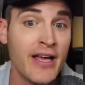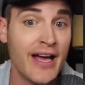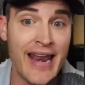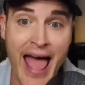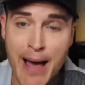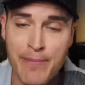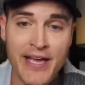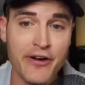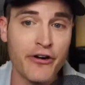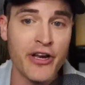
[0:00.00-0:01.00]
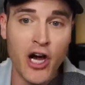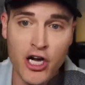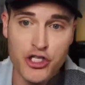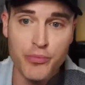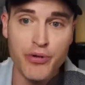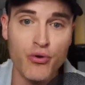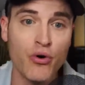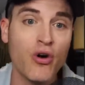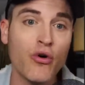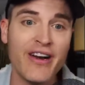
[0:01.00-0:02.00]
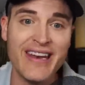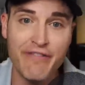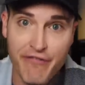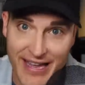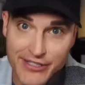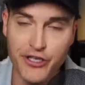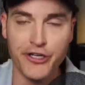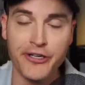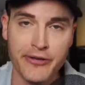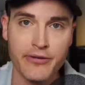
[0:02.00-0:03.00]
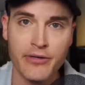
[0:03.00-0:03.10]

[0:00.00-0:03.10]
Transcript: an app maker, an entrepreneur, or an inventor